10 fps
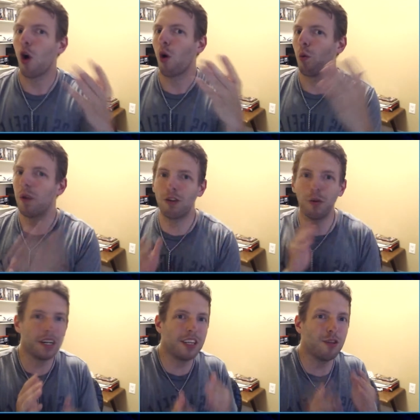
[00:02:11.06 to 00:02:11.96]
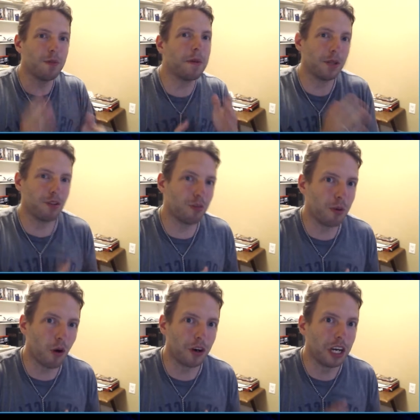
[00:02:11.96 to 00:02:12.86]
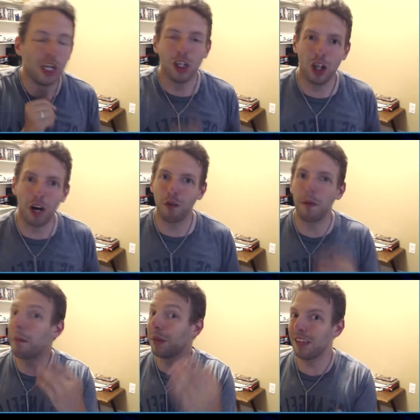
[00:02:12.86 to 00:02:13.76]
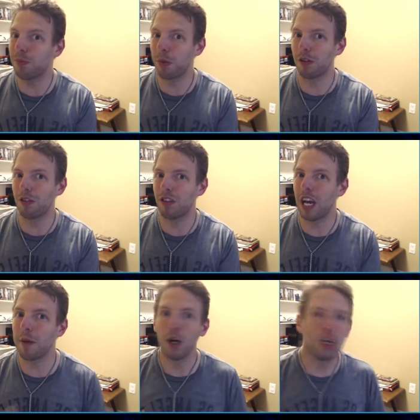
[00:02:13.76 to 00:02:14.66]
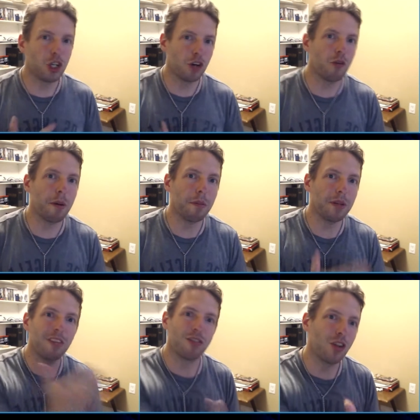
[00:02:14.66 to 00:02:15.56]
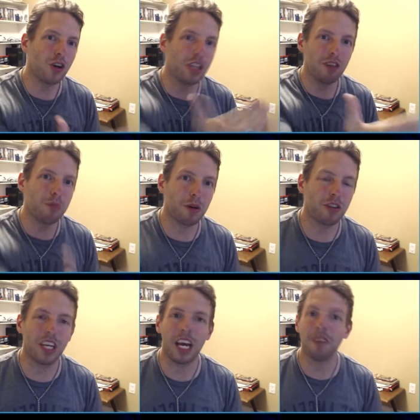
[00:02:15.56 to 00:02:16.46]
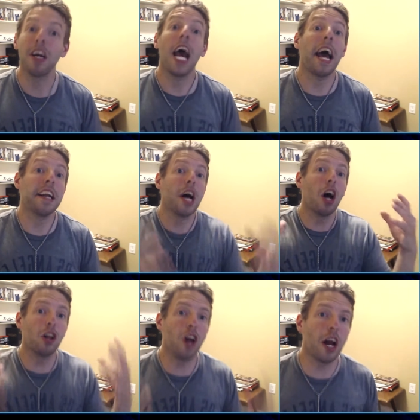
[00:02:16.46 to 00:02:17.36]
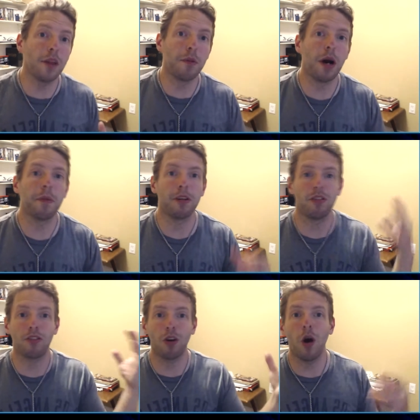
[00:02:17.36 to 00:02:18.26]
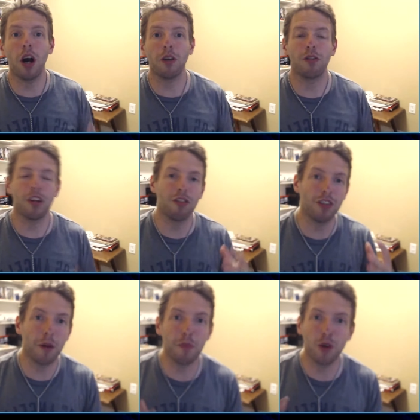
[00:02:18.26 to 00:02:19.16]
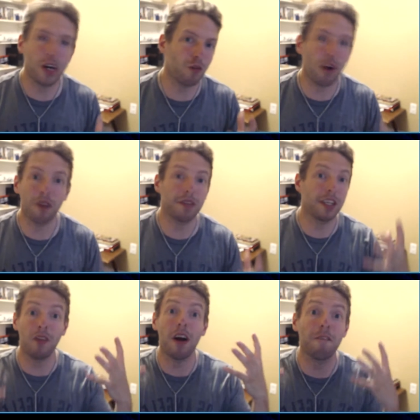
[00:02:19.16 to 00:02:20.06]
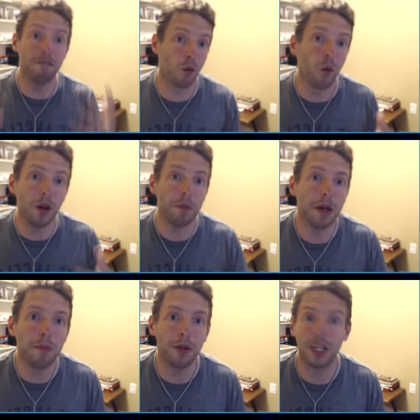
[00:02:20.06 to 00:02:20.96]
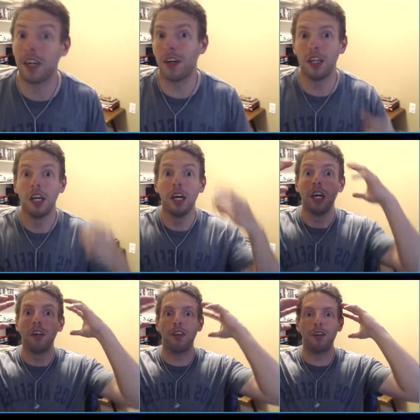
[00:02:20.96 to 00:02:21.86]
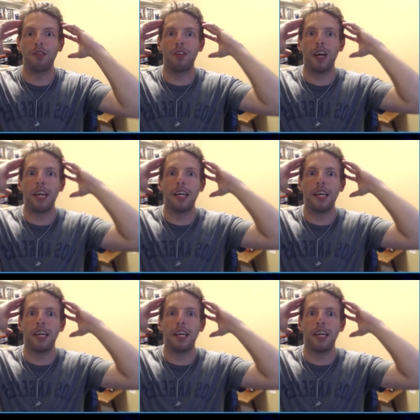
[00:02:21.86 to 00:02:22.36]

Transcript: which one of these people is important? Should I remember this person's name? Should I remember this look this person gave? And a lot of them are because, as Kohaku says, numbering roughly around 40 people here, and Senku's like,